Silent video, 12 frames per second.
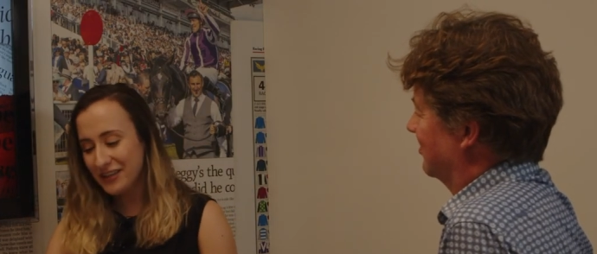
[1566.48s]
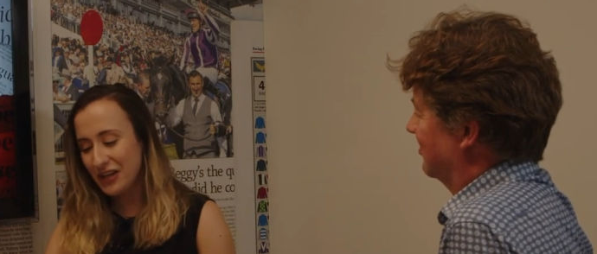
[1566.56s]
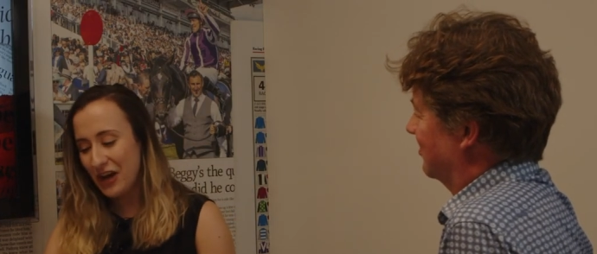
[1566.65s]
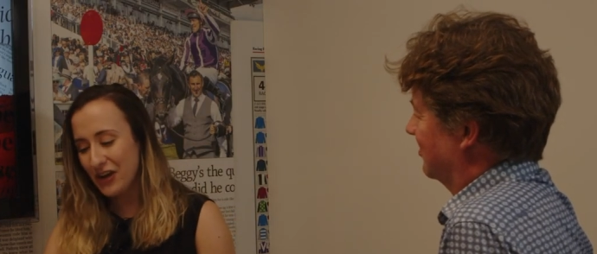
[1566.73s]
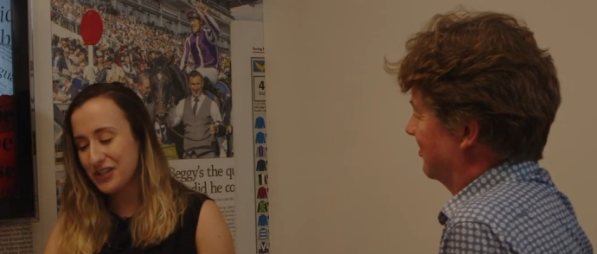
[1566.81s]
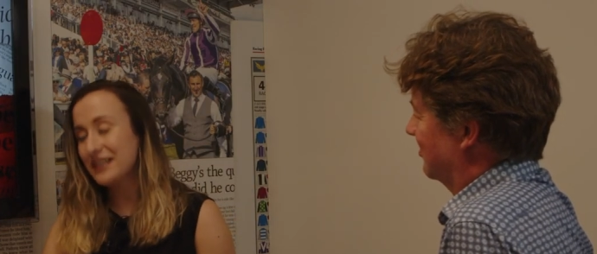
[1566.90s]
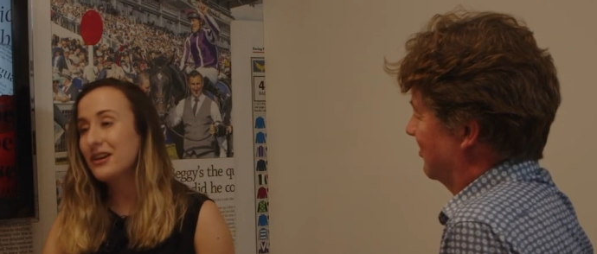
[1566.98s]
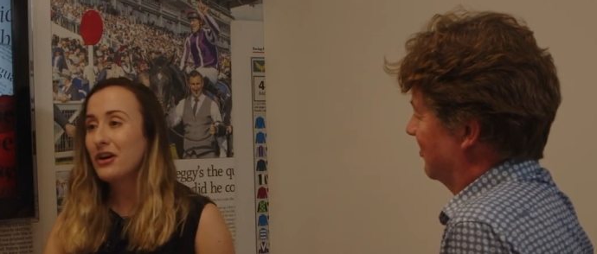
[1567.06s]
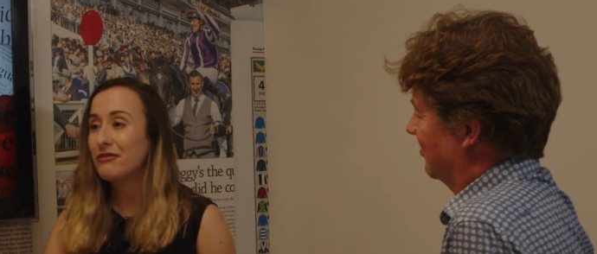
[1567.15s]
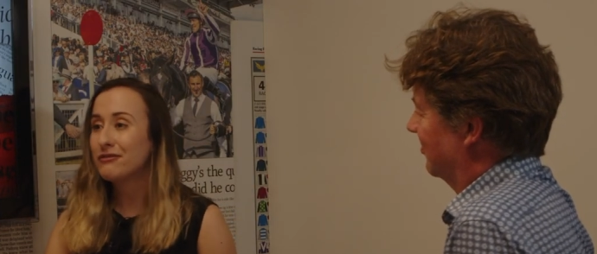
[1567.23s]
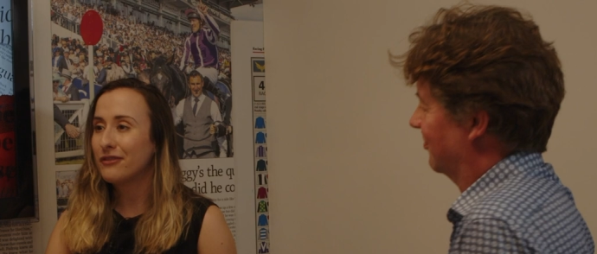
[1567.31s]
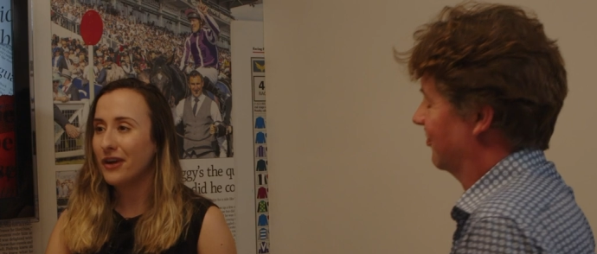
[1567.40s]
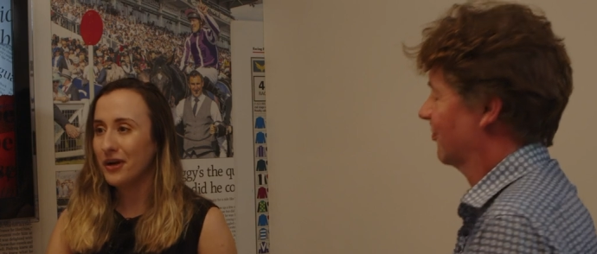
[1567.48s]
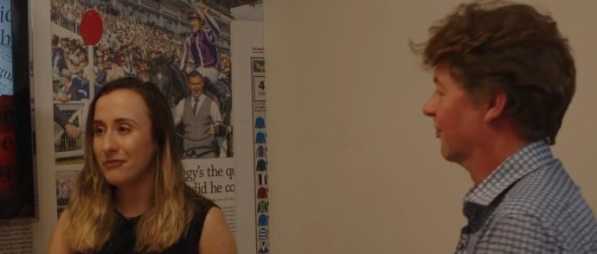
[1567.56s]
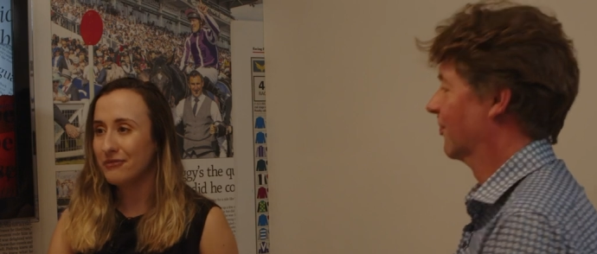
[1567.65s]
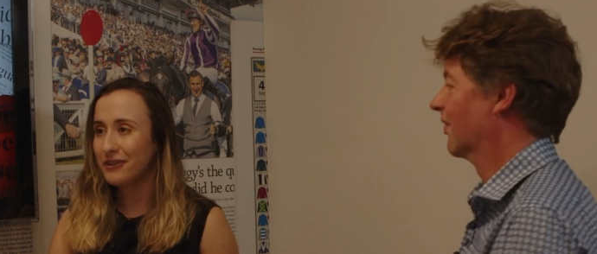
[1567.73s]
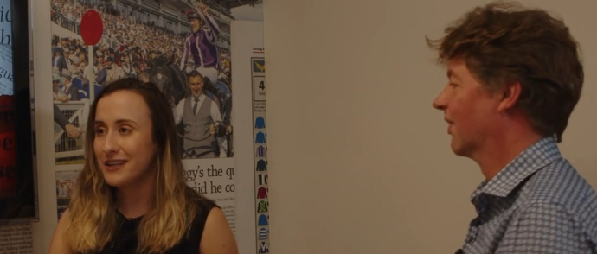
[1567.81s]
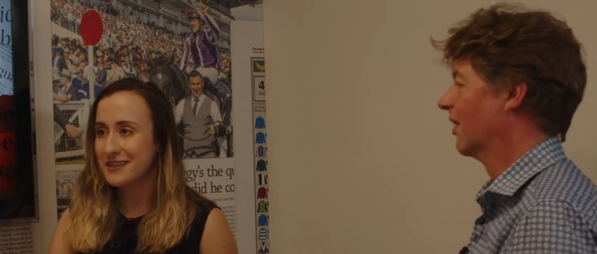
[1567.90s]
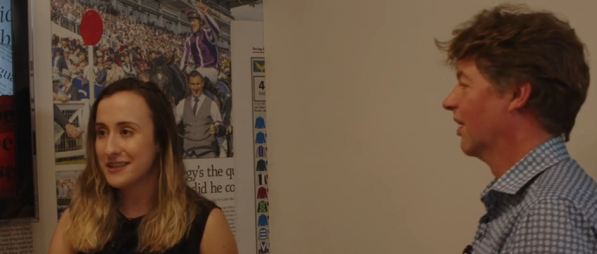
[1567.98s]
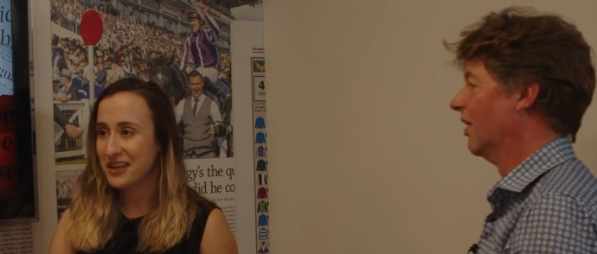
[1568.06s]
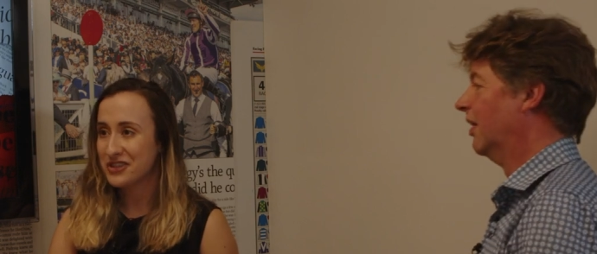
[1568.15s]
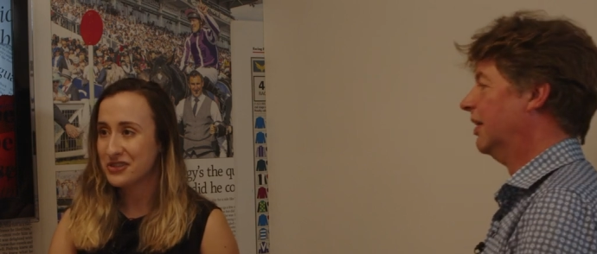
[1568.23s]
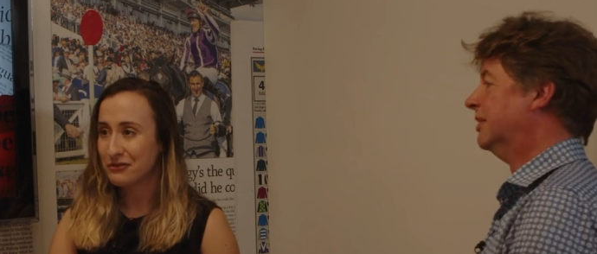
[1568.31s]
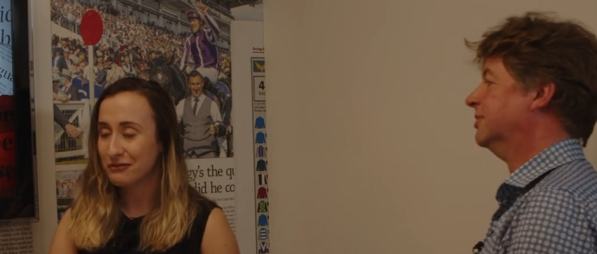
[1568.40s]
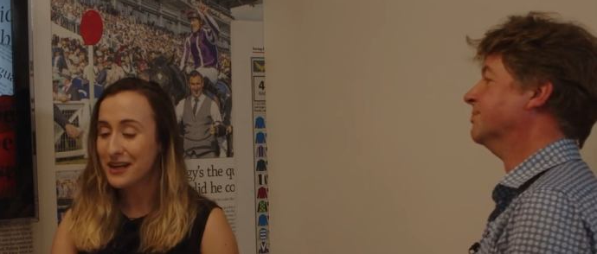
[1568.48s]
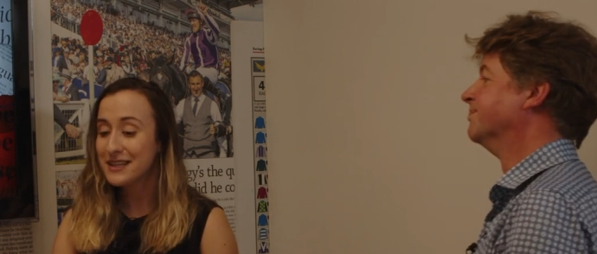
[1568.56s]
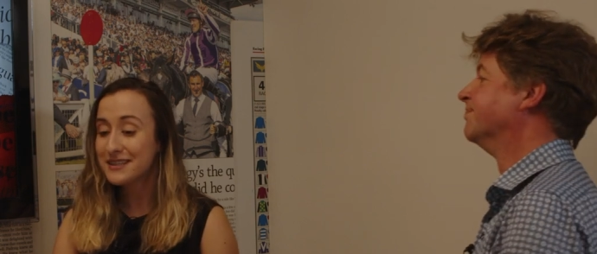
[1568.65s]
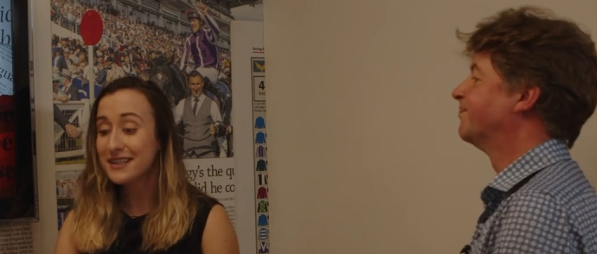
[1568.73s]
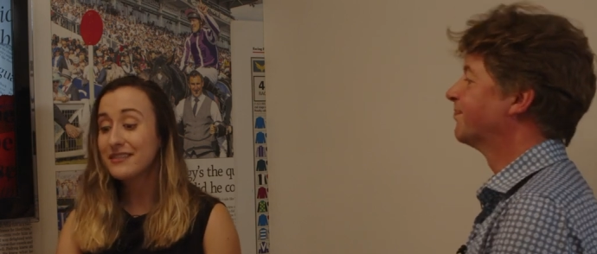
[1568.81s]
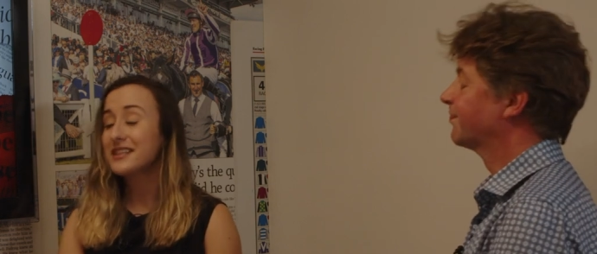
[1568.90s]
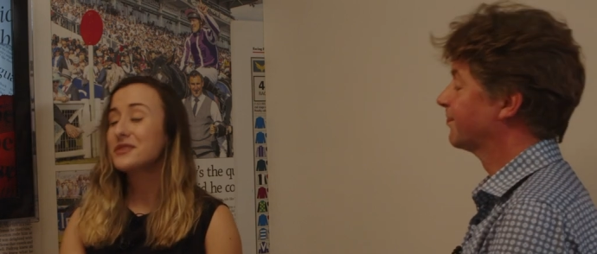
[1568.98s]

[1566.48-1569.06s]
Speaker 1: nerdy love um, for international racing.